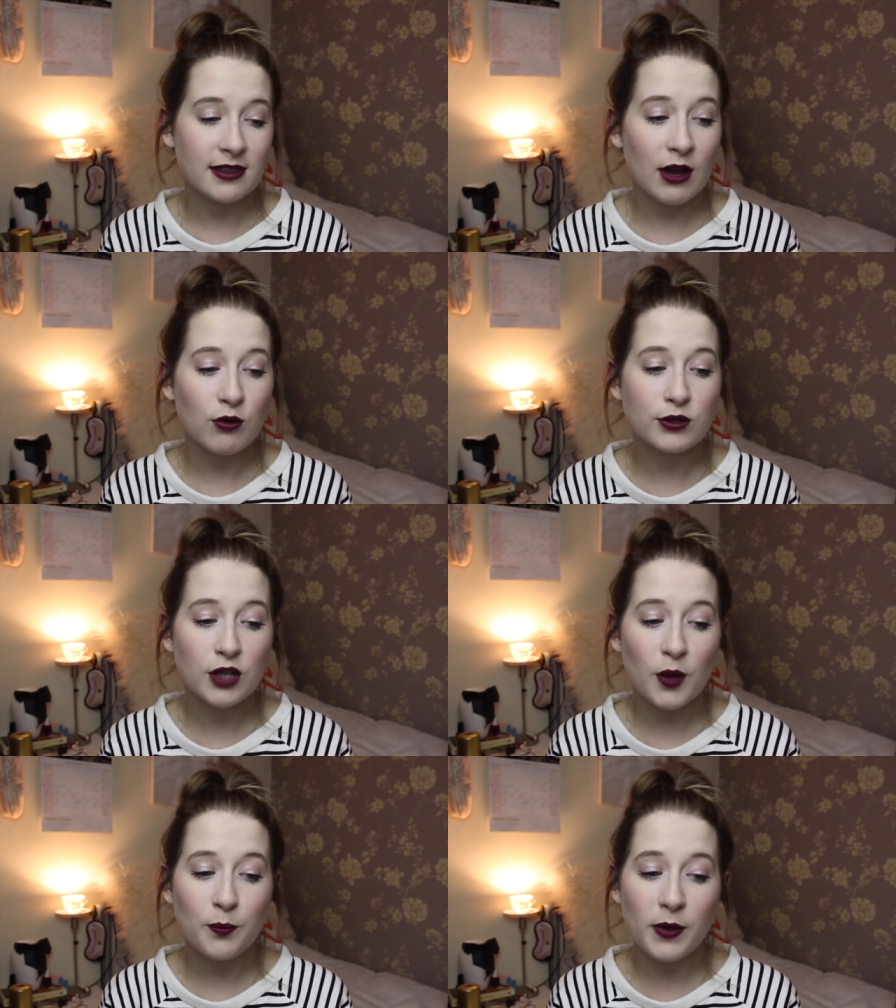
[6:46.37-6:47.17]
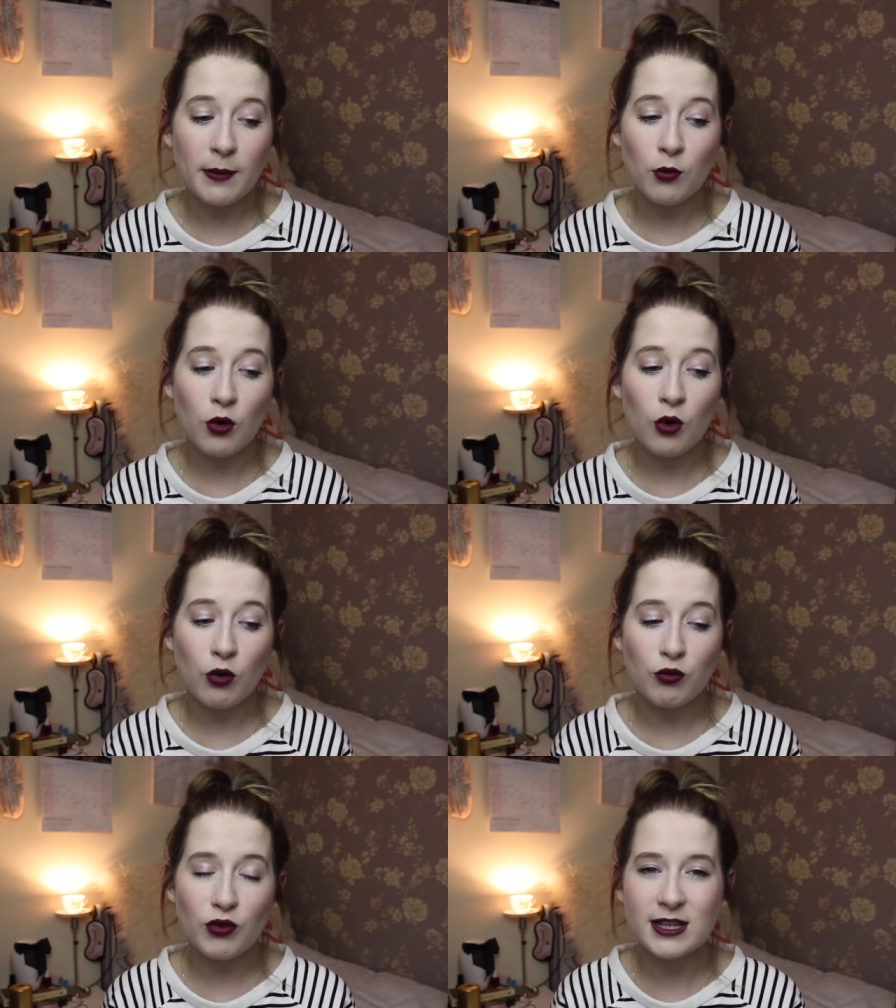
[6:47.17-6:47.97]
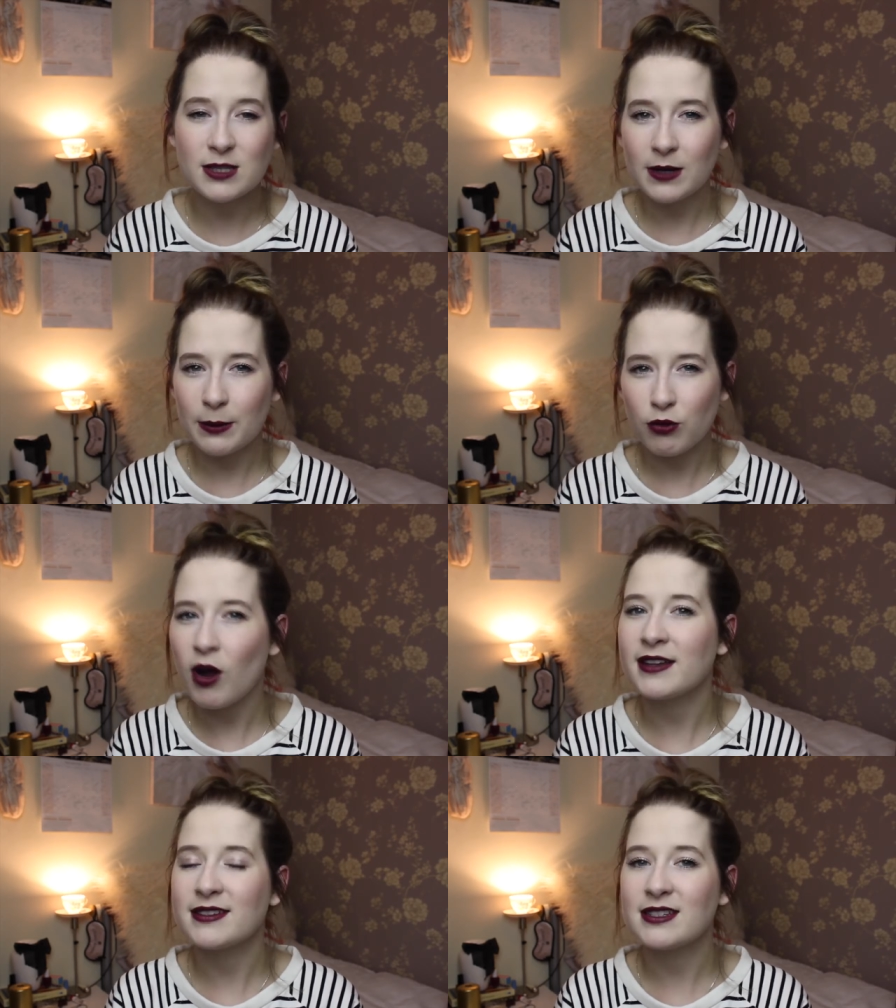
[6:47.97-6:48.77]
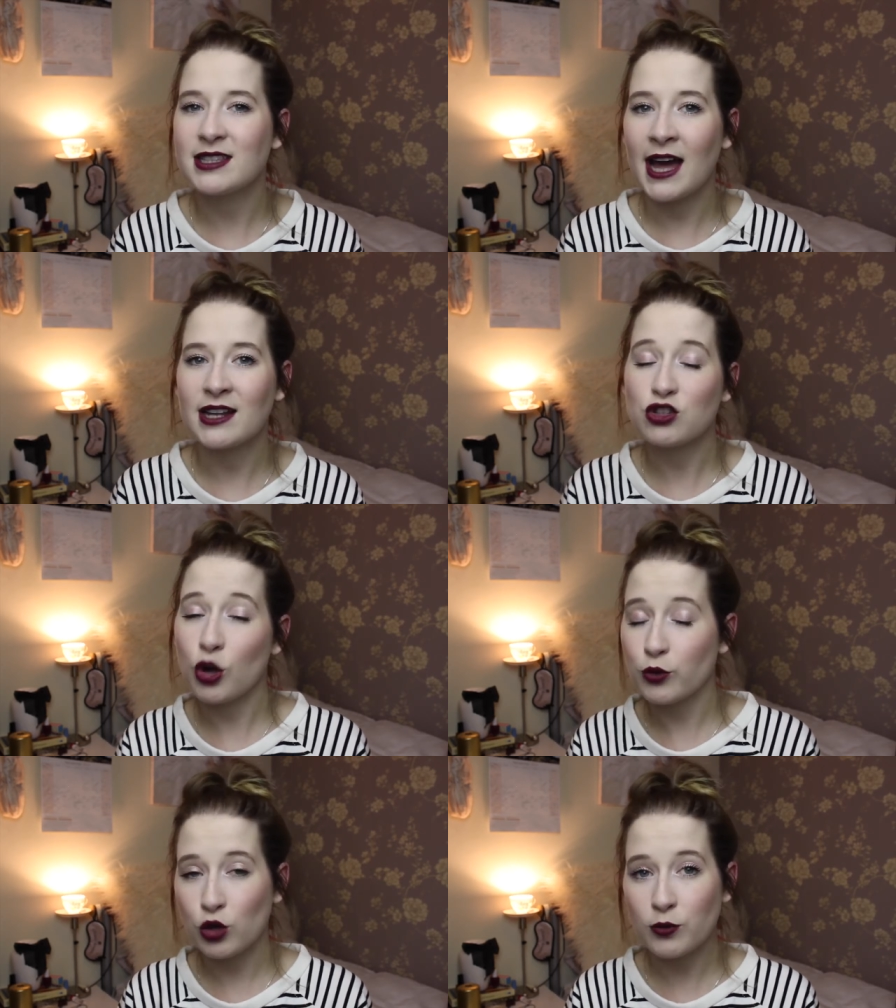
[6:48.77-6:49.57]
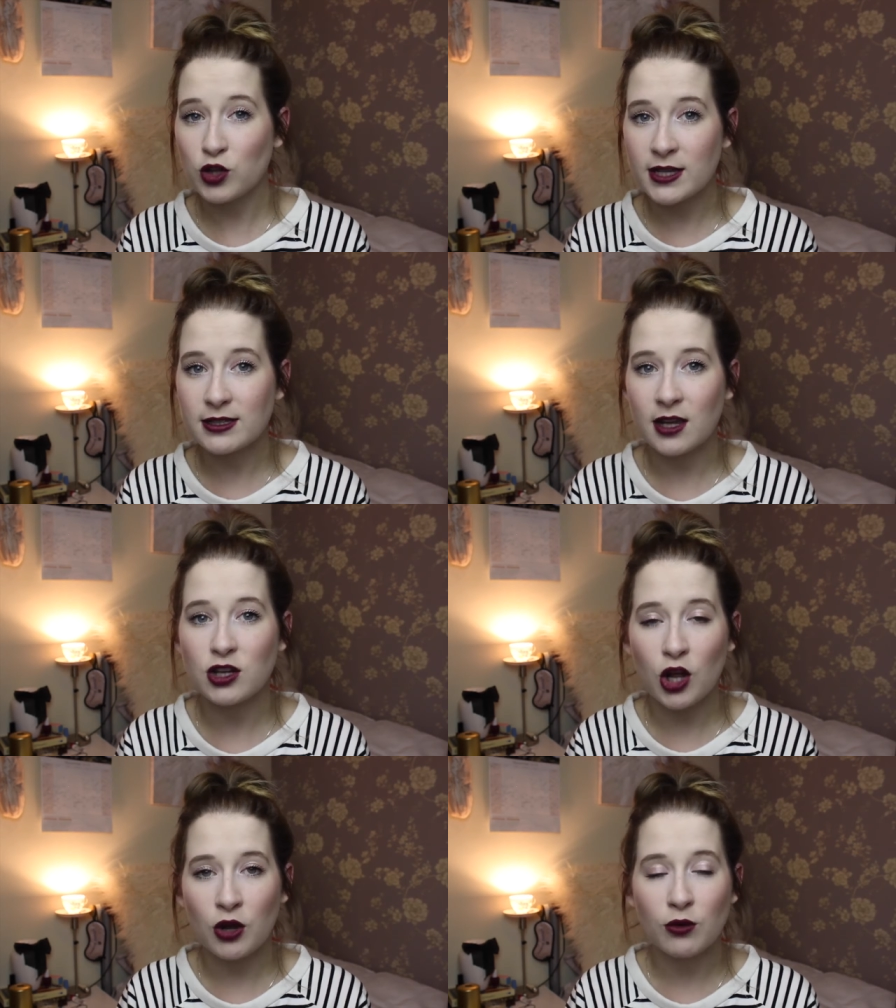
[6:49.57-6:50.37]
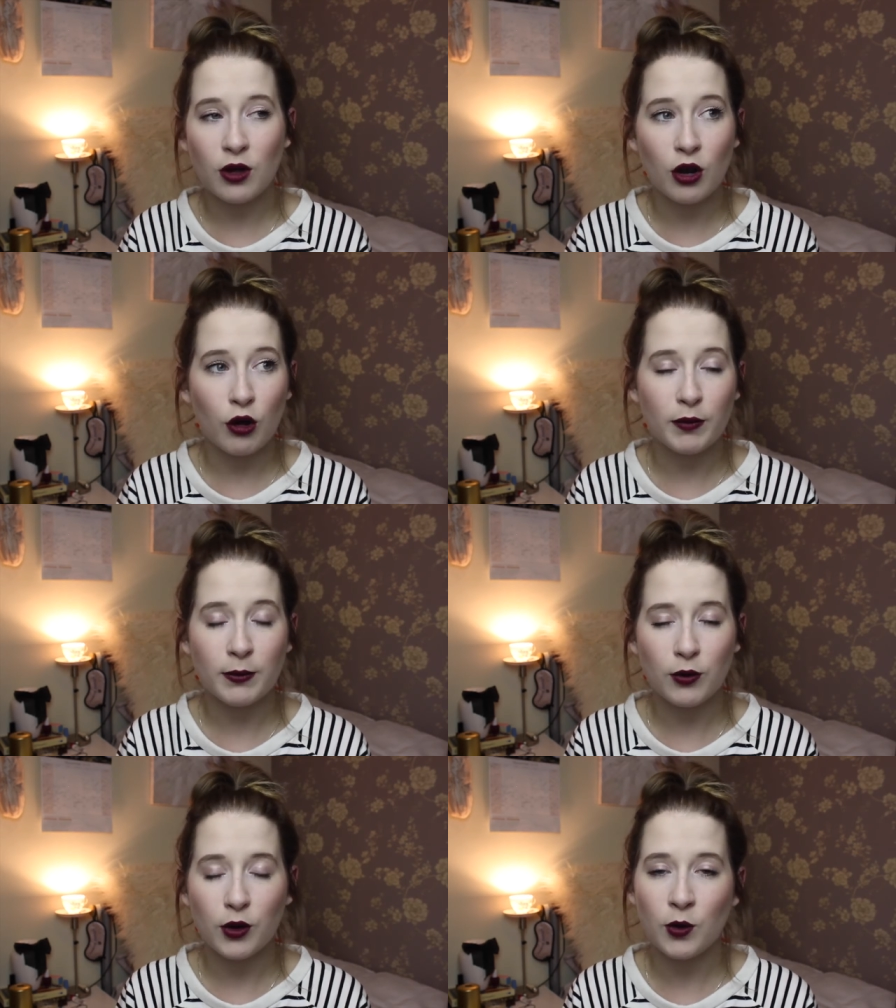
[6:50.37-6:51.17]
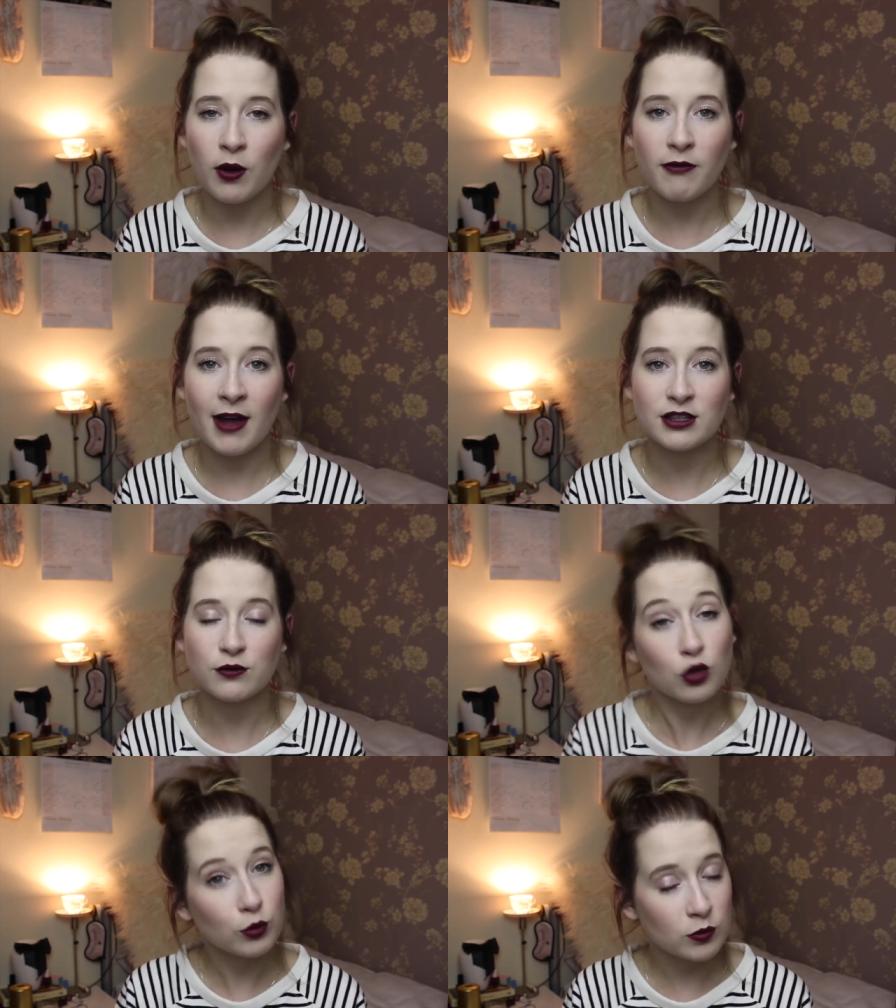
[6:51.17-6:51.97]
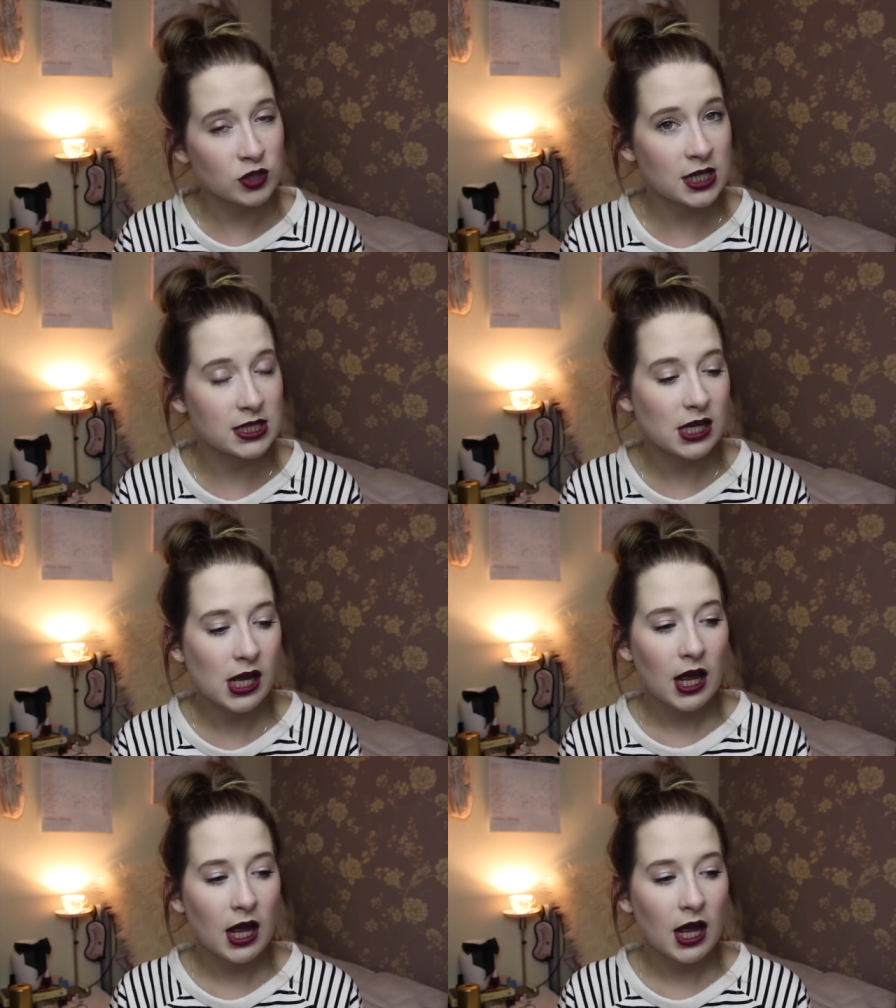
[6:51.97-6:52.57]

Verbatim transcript: They're also a bit more reasonably priced than Topshop jeans, because I know a lot of people who are fans of Topshop jeans,